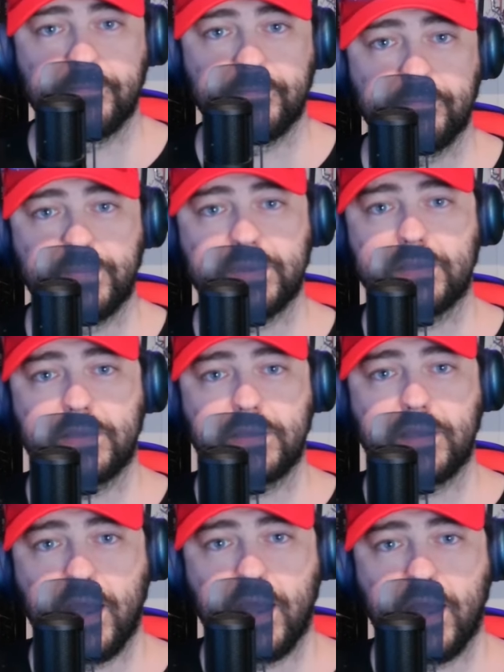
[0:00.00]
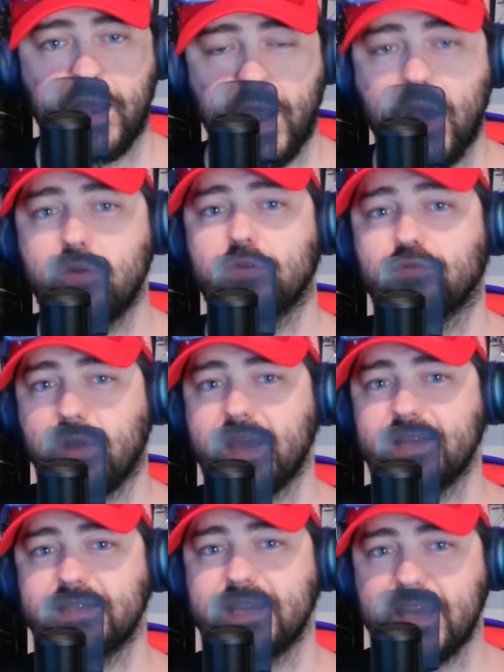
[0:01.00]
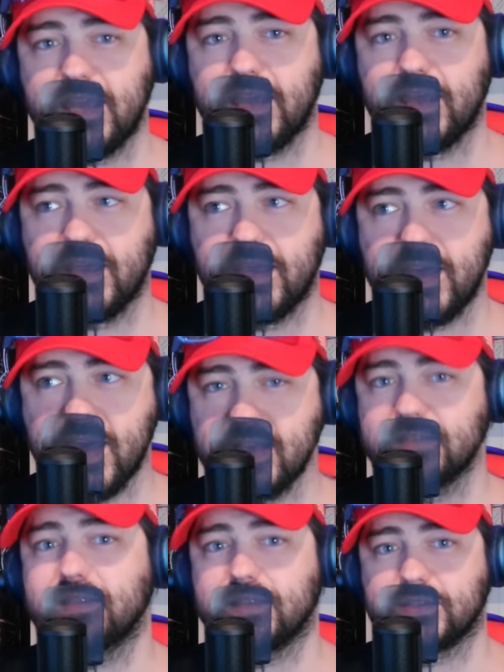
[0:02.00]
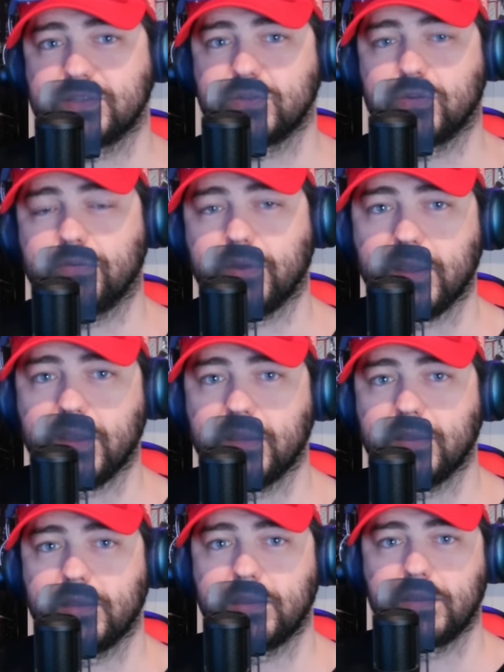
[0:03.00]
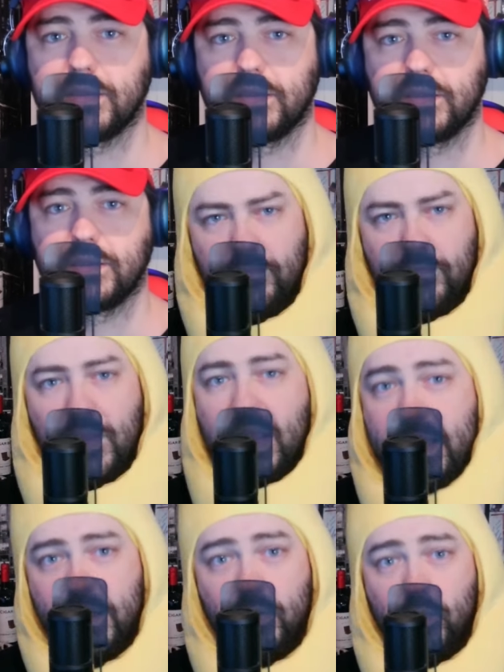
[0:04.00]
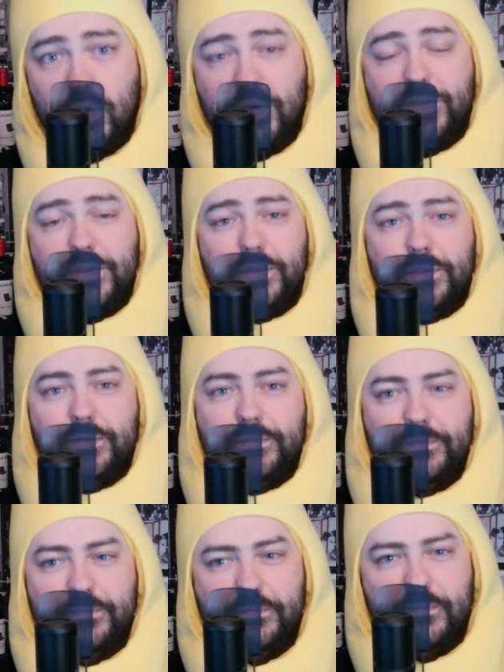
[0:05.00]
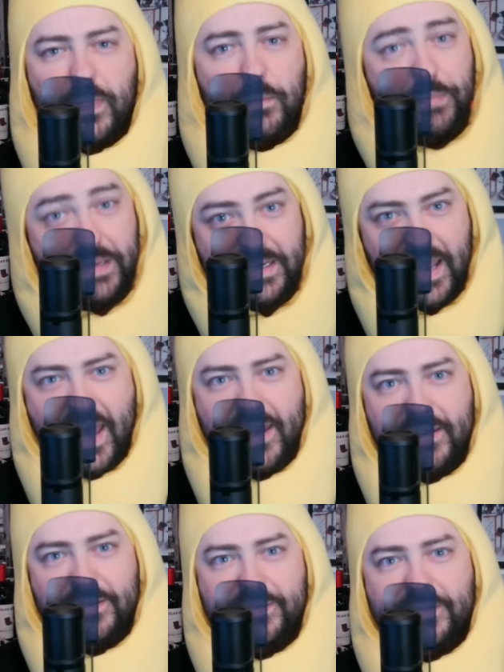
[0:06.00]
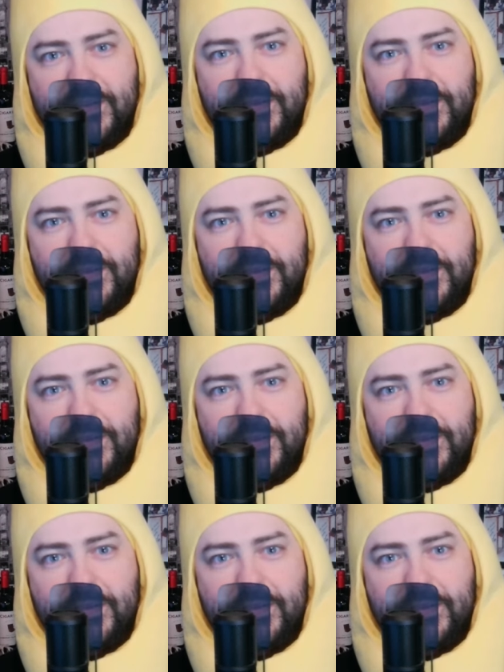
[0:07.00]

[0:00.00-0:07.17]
But how crazy is this story? In a word, bananas.